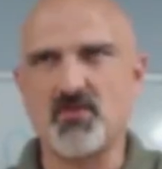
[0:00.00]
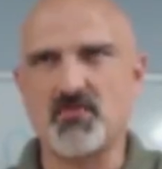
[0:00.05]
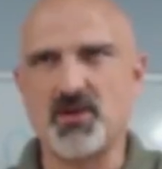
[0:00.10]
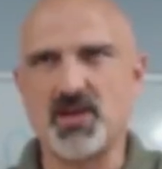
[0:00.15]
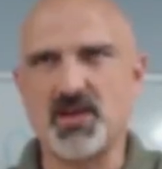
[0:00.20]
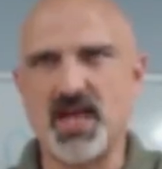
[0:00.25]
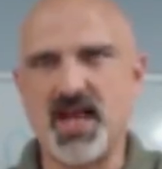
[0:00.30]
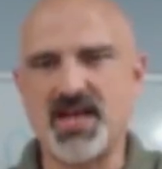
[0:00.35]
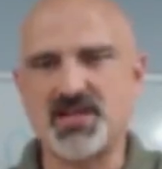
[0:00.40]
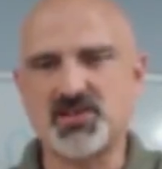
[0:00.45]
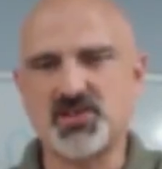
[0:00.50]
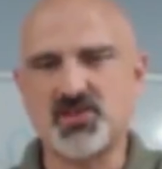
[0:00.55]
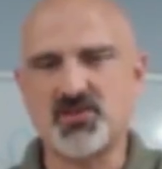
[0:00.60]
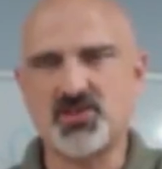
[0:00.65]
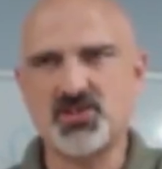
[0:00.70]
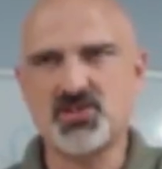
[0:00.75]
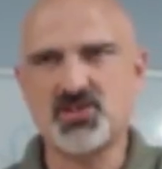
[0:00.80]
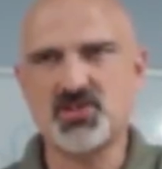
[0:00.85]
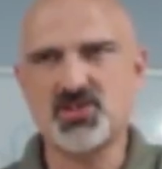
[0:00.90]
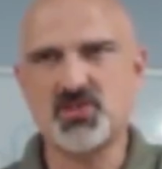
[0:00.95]
But as
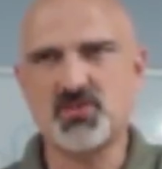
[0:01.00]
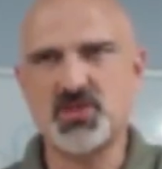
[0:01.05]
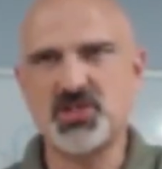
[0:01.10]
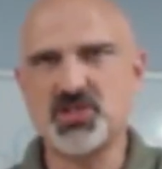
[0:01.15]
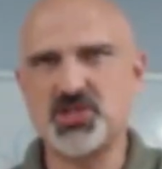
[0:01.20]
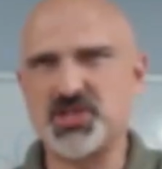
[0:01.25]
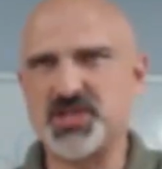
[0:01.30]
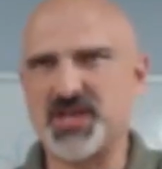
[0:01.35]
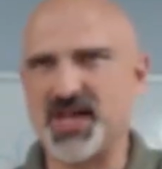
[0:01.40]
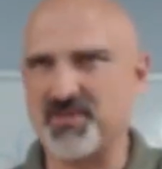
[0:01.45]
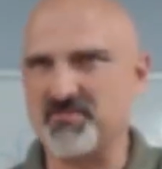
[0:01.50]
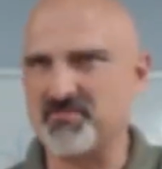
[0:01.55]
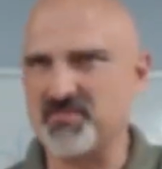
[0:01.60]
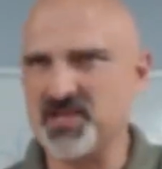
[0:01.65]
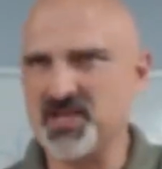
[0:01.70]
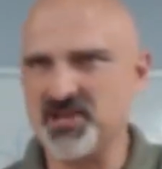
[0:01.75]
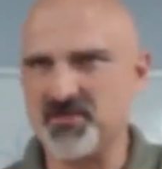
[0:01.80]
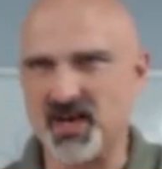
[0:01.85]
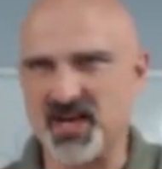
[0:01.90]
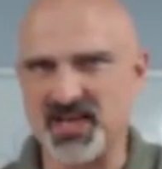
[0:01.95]
Christians, we should not
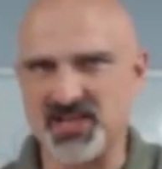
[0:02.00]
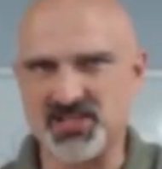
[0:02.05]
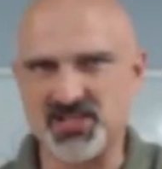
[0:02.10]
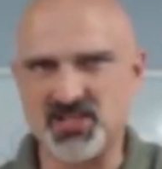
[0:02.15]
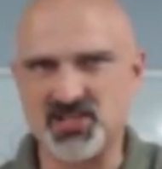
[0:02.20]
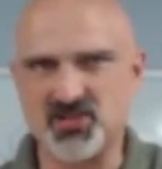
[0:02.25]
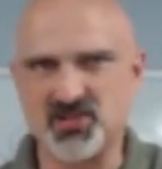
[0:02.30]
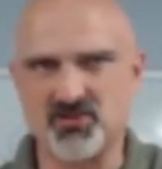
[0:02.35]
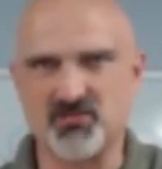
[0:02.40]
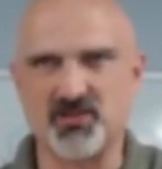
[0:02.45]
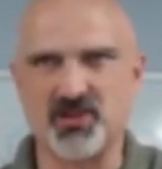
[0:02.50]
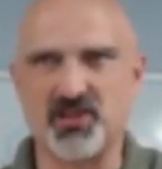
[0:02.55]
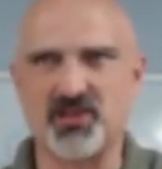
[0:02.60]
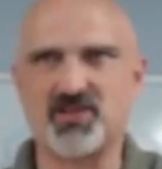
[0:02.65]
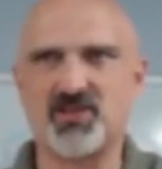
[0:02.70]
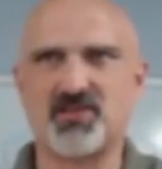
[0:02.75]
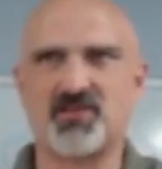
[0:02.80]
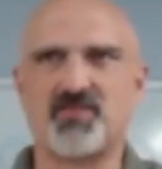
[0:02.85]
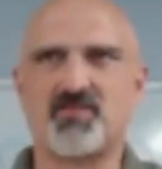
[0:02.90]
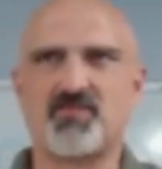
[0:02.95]
minimize it, should we?
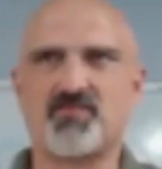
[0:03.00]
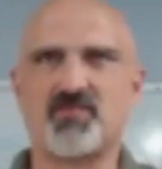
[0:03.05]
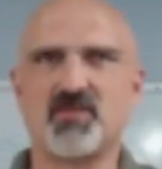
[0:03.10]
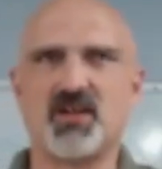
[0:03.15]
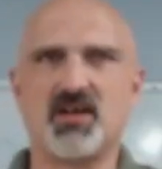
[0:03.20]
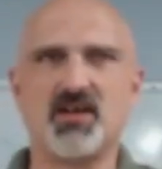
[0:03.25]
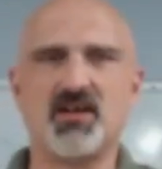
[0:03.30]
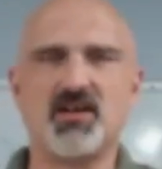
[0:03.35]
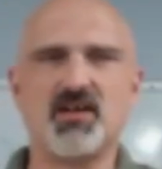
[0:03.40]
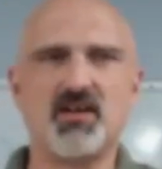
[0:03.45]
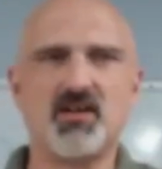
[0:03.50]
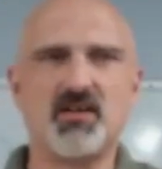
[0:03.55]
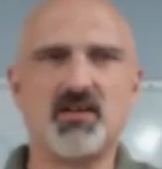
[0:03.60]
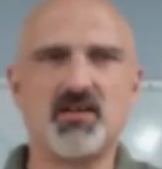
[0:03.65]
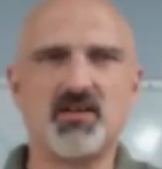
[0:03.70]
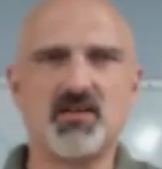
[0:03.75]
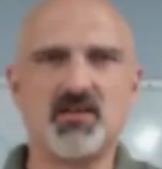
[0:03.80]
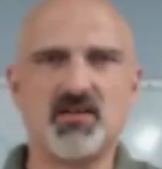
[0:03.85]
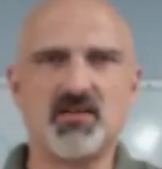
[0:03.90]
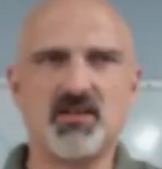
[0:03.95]

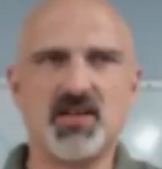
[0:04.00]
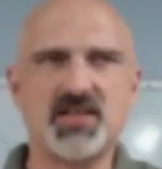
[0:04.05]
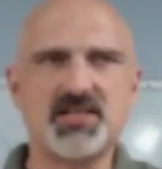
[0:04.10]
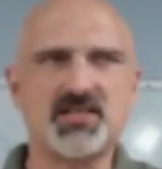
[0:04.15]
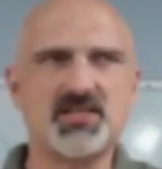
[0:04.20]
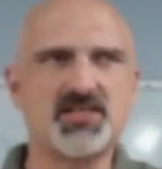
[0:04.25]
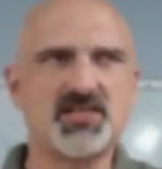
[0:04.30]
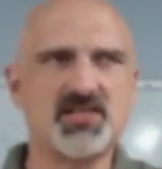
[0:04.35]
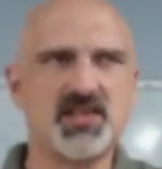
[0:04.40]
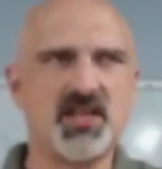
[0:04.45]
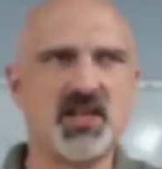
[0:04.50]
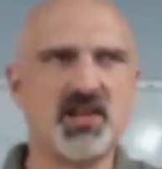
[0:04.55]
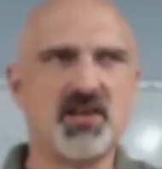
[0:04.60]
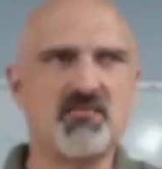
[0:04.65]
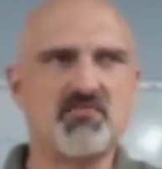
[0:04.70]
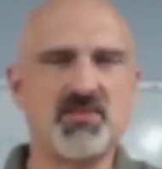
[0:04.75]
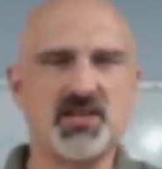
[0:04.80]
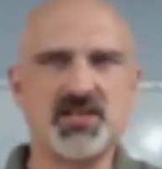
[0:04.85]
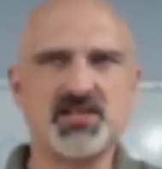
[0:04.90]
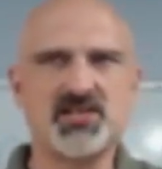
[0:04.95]
Let
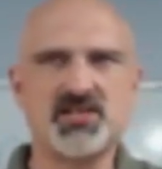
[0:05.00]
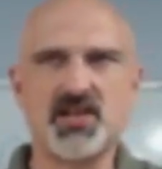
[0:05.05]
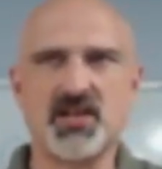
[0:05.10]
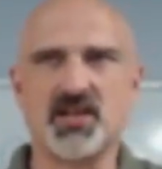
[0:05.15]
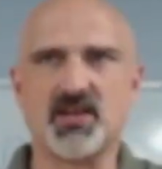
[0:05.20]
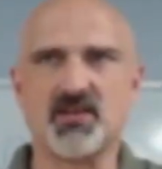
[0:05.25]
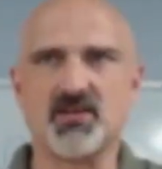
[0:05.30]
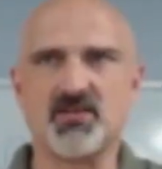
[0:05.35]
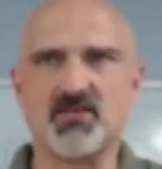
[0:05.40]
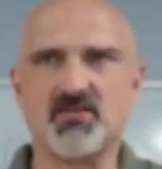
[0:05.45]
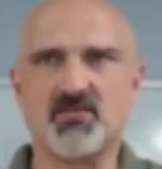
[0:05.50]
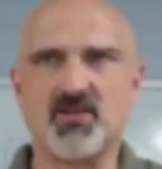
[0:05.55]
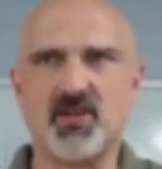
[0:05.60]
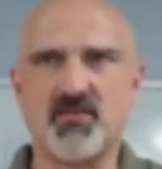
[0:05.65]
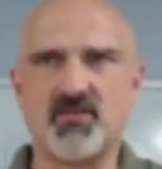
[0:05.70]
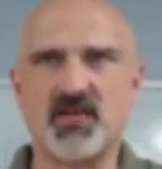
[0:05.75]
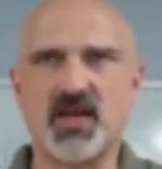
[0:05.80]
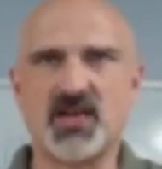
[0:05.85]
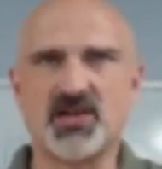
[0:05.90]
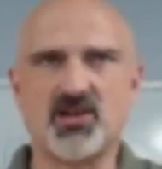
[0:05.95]
sin be sin.
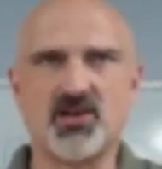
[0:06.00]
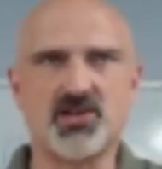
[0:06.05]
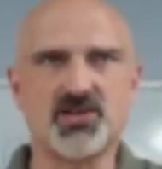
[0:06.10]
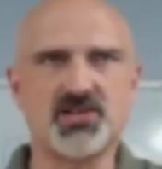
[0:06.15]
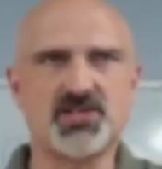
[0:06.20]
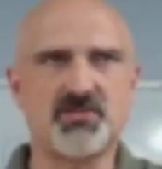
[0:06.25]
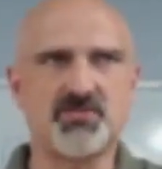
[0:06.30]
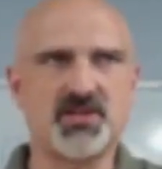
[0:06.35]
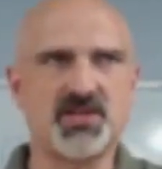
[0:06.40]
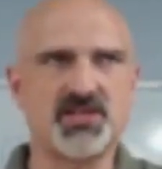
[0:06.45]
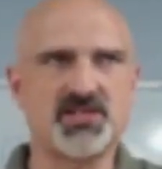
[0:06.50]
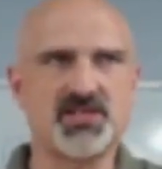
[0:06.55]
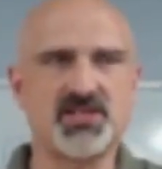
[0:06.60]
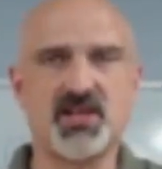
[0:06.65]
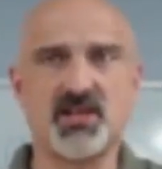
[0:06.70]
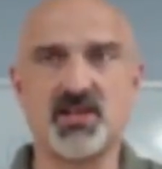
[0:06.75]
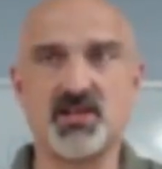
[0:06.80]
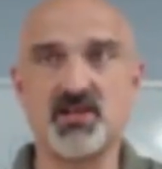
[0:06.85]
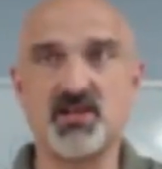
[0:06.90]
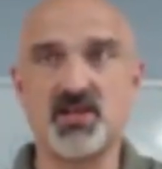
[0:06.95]
If God calls something
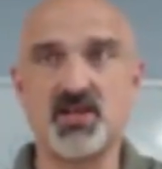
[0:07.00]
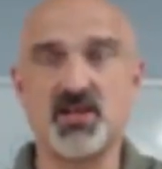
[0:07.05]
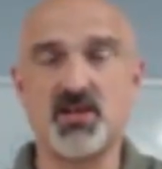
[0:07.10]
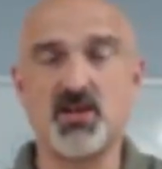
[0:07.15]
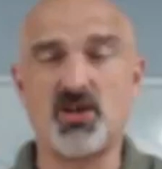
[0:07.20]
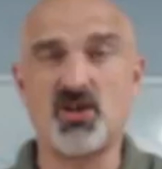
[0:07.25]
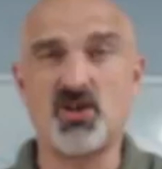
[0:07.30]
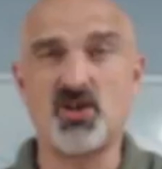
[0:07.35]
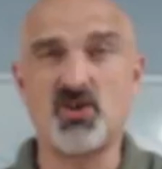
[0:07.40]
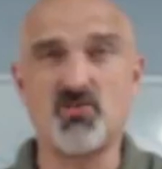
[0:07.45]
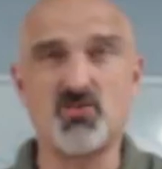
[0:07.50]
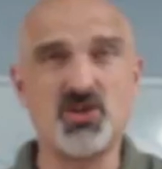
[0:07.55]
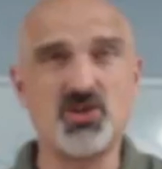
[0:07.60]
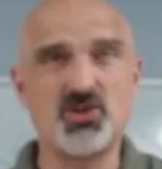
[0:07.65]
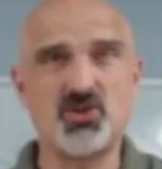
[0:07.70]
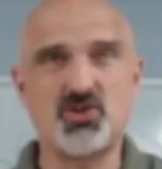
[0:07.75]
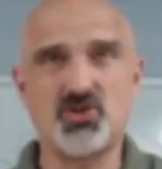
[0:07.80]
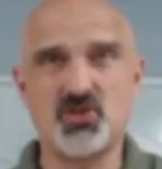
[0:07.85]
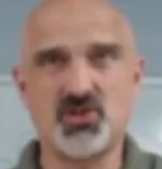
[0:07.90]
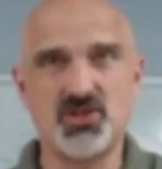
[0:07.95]
sin, we
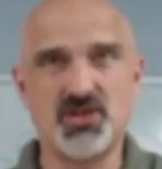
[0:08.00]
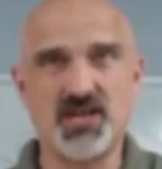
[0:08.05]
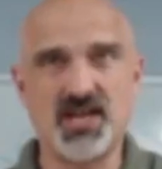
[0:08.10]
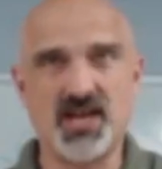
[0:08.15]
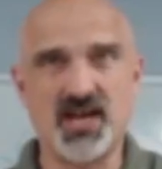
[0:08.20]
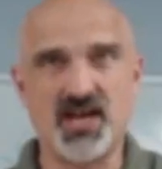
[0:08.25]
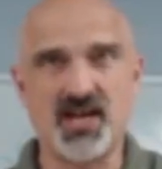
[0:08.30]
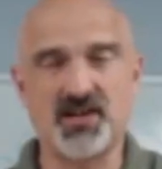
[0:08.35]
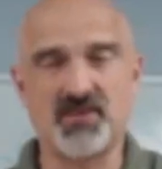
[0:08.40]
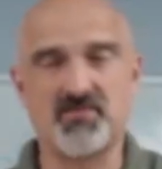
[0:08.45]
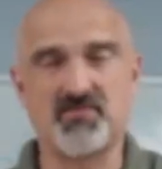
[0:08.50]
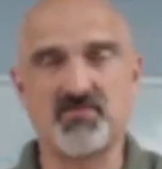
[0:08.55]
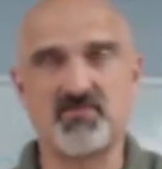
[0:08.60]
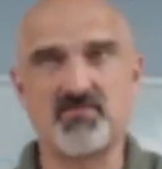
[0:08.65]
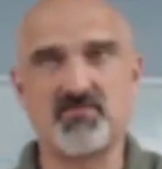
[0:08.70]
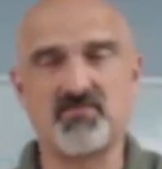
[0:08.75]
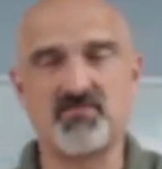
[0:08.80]
should not